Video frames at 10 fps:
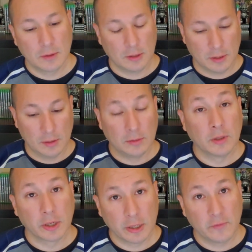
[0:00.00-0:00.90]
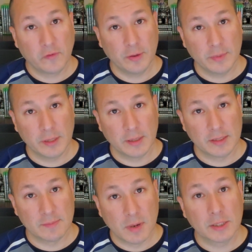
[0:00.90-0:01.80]
You learn from it
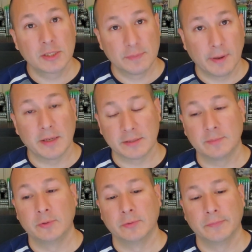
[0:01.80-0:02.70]
as much as possible,